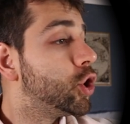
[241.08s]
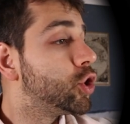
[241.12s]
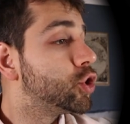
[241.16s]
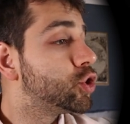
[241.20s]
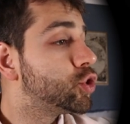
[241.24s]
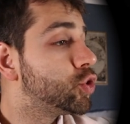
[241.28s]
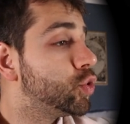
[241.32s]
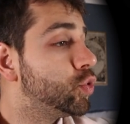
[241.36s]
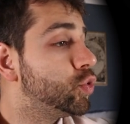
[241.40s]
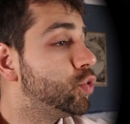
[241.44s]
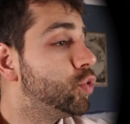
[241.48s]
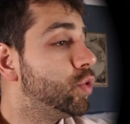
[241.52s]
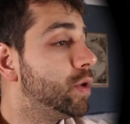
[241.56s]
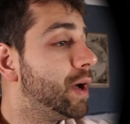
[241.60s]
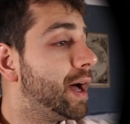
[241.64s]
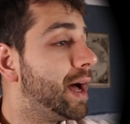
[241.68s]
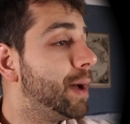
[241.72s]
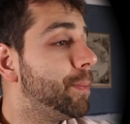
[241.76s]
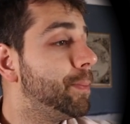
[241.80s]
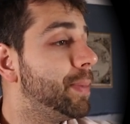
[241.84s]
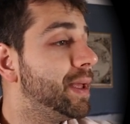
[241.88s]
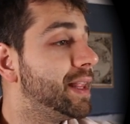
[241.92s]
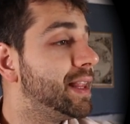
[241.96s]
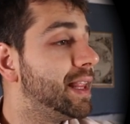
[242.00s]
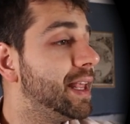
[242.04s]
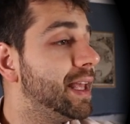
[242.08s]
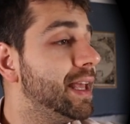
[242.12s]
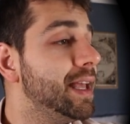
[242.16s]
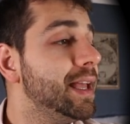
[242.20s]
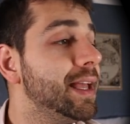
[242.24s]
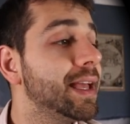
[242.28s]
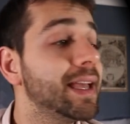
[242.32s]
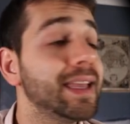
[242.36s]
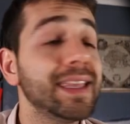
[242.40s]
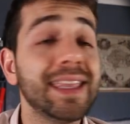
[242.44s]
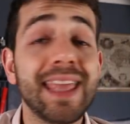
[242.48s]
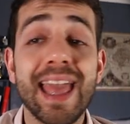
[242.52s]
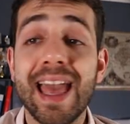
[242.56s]
Sudo
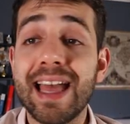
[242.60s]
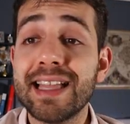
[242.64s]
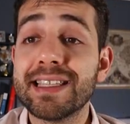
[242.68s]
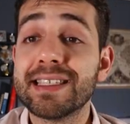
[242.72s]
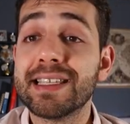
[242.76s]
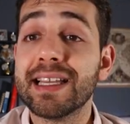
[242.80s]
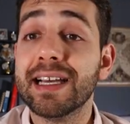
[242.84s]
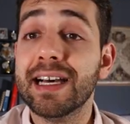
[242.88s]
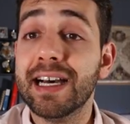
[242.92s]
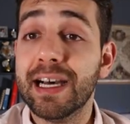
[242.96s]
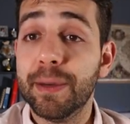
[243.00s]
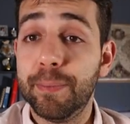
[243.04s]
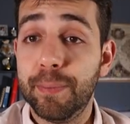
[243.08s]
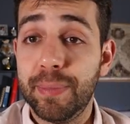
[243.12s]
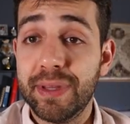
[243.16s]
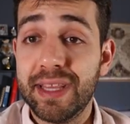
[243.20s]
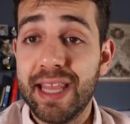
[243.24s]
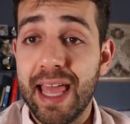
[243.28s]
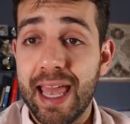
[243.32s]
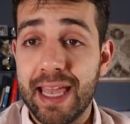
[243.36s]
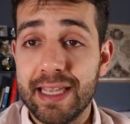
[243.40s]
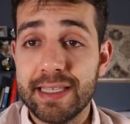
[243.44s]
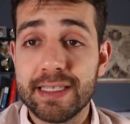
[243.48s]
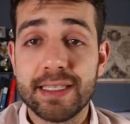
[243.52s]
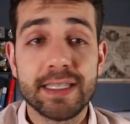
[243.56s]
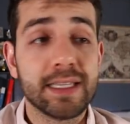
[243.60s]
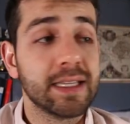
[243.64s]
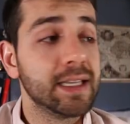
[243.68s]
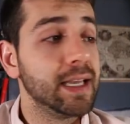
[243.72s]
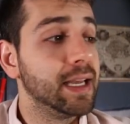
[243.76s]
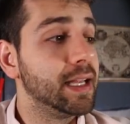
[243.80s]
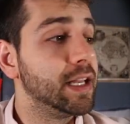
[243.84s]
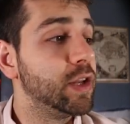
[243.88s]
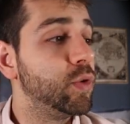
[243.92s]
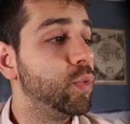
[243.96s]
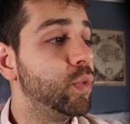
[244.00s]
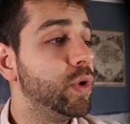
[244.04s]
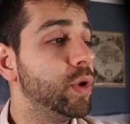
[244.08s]
apt get update,
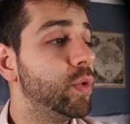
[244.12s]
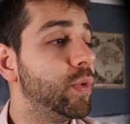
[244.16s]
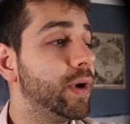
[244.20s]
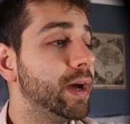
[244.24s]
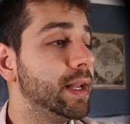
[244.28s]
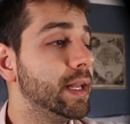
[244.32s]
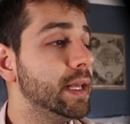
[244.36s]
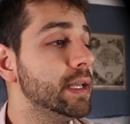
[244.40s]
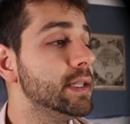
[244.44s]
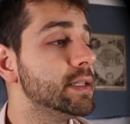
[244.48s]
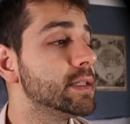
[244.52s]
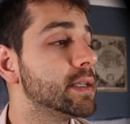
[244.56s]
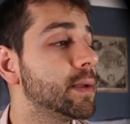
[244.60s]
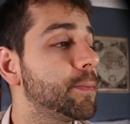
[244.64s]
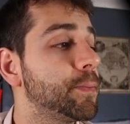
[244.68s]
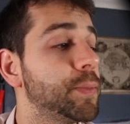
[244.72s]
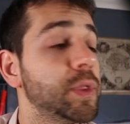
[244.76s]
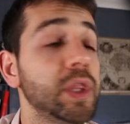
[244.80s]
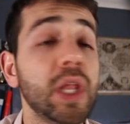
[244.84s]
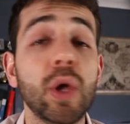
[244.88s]
and we run it.